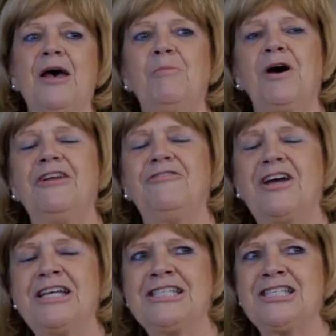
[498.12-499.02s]
My
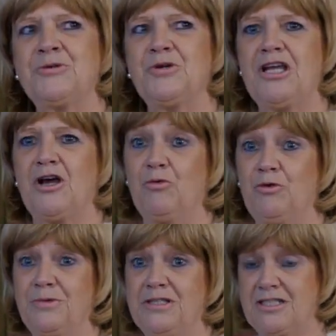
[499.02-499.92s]
advice to a young
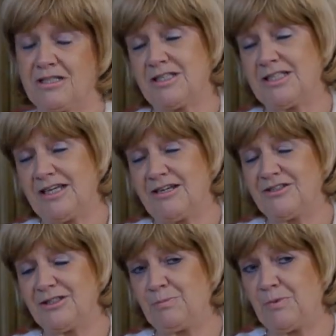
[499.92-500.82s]
woman starting
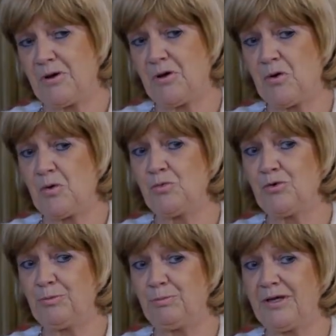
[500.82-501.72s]
out at the bar
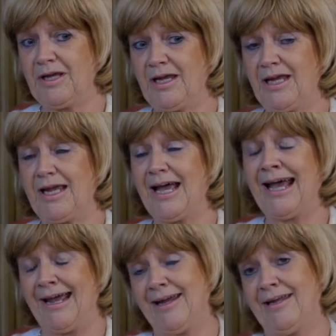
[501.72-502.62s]
would be
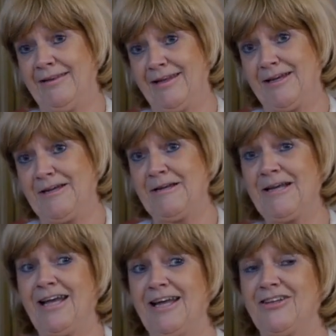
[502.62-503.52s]
hang in there,
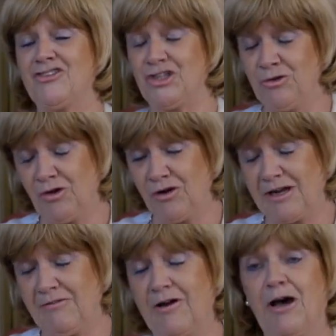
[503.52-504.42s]
do not
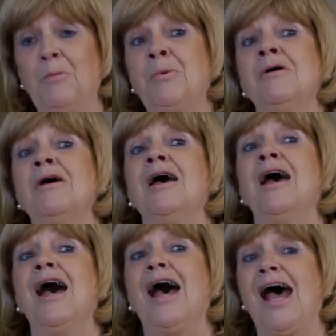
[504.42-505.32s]
give up.
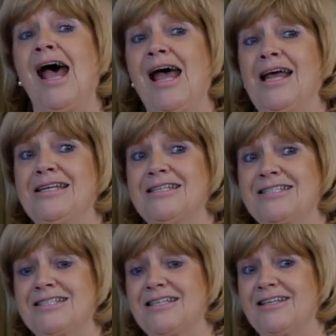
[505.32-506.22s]

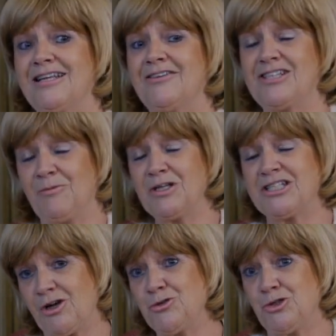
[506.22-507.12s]
And if someone
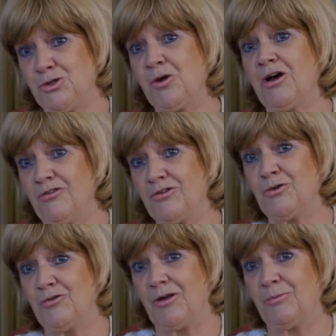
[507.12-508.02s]
tells you you can't
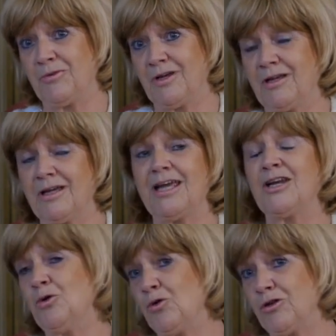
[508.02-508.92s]
do something,
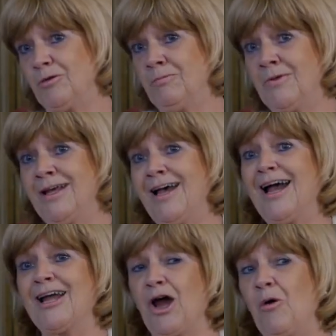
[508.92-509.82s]
ignore them
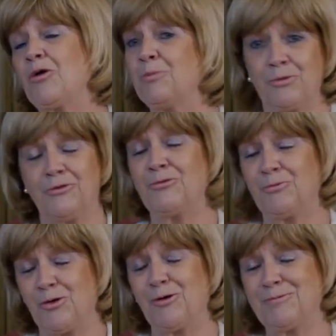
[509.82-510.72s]
and go on and prove
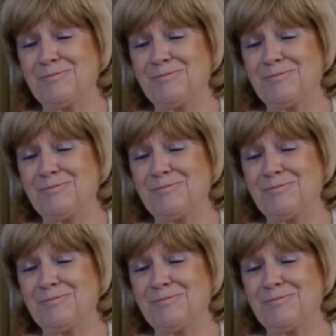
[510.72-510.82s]
them wrong.